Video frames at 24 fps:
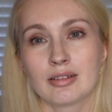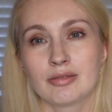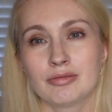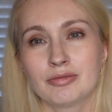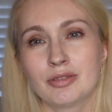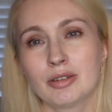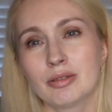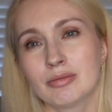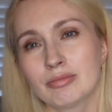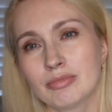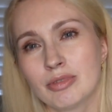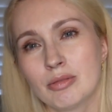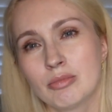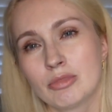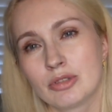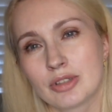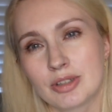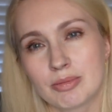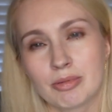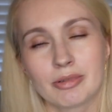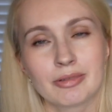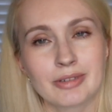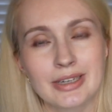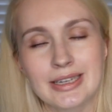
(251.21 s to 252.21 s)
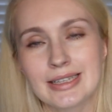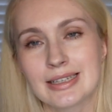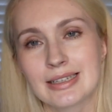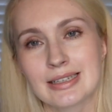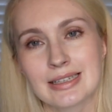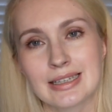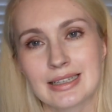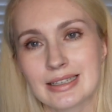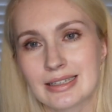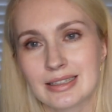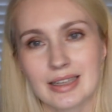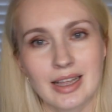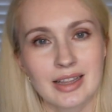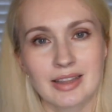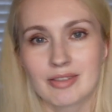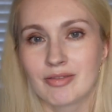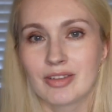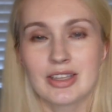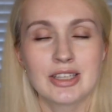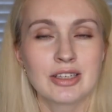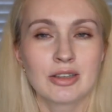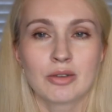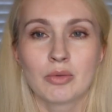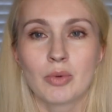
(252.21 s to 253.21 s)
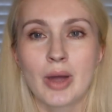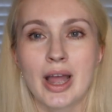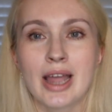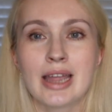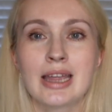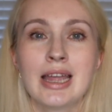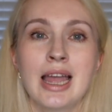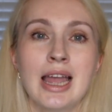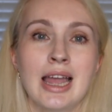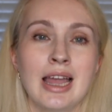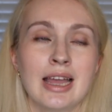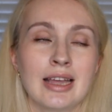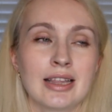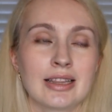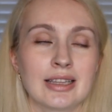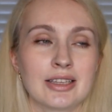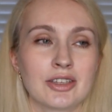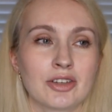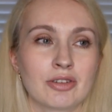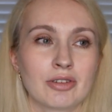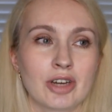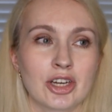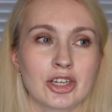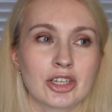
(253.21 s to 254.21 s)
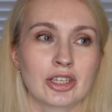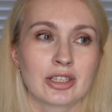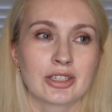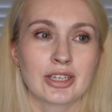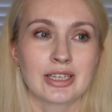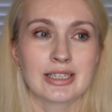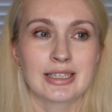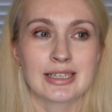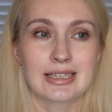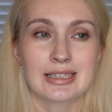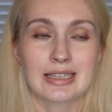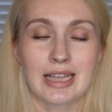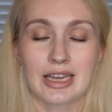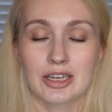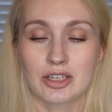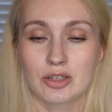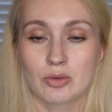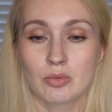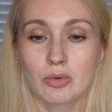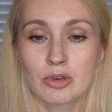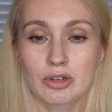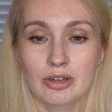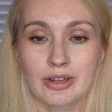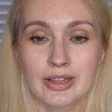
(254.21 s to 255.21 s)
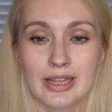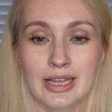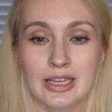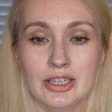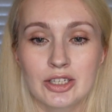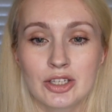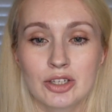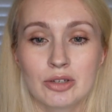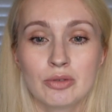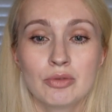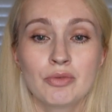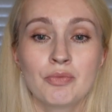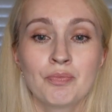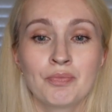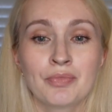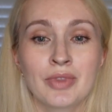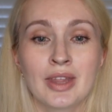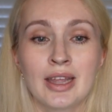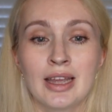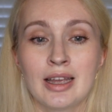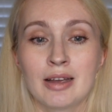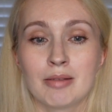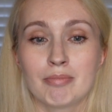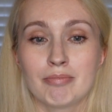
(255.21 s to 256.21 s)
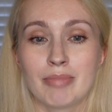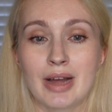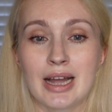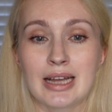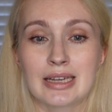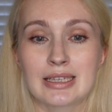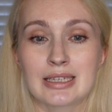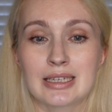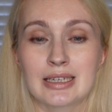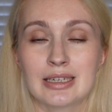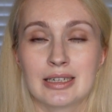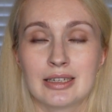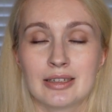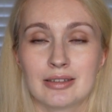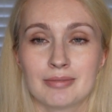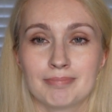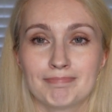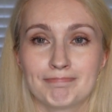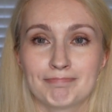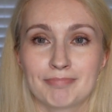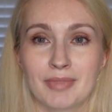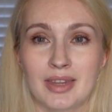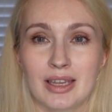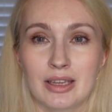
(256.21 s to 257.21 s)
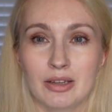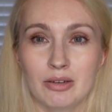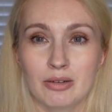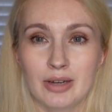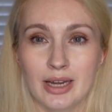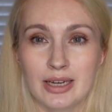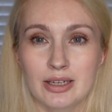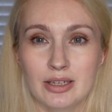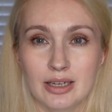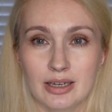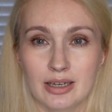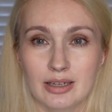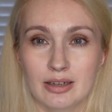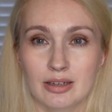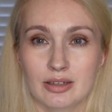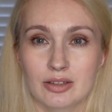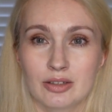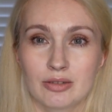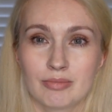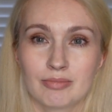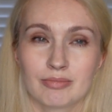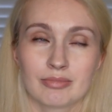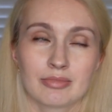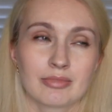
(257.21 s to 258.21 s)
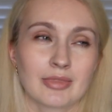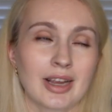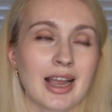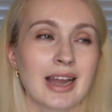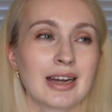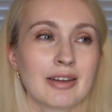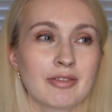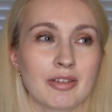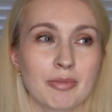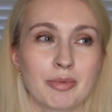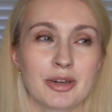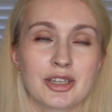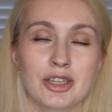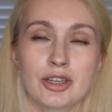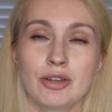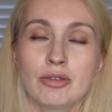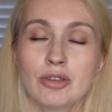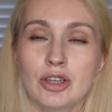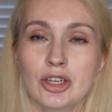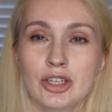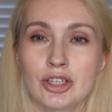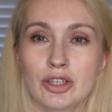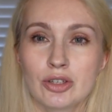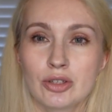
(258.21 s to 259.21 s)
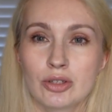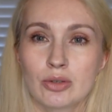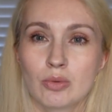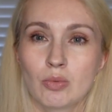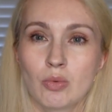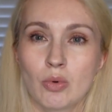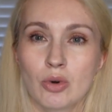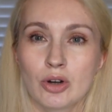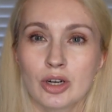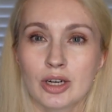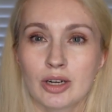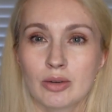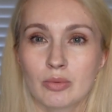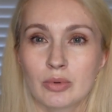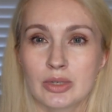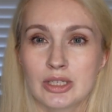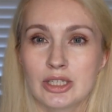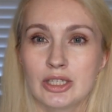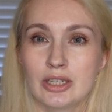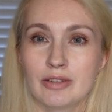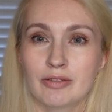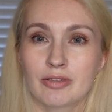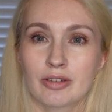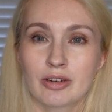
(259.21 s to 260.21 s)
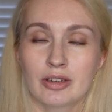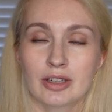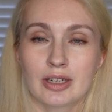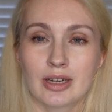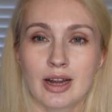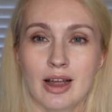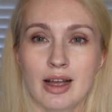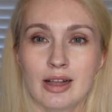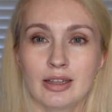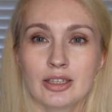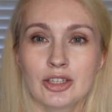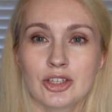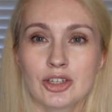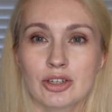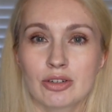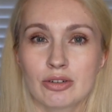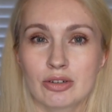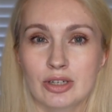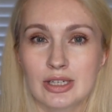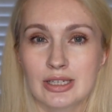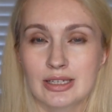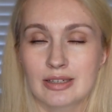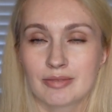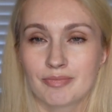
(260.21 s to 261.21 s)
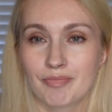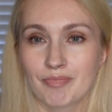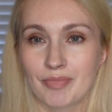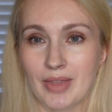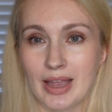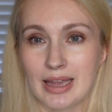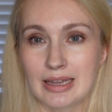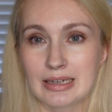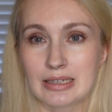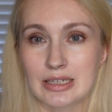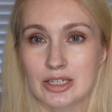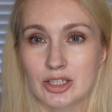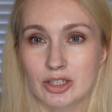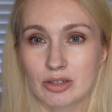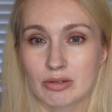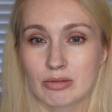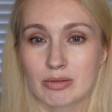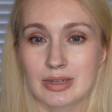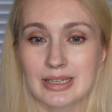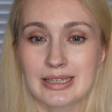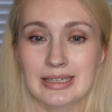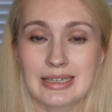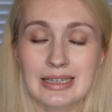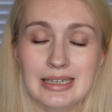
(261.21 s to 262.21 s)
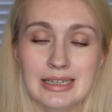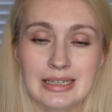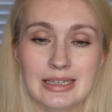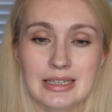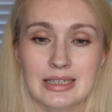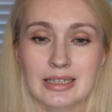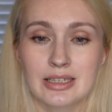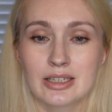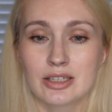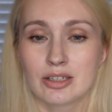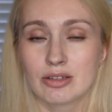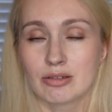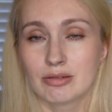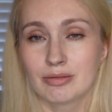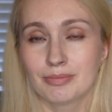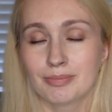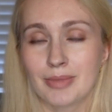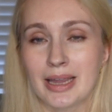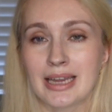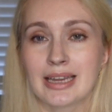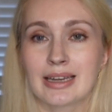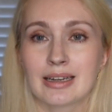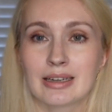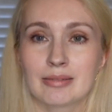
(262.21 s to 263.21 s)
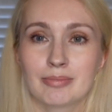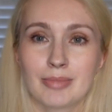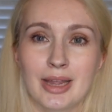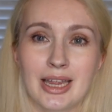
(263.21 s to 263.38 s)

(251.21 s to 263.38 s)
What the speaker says: For multiple reasons, that's another video why the international dentists like to work there too, but you get a kind of opportunity to work with different cultures and to assist and to make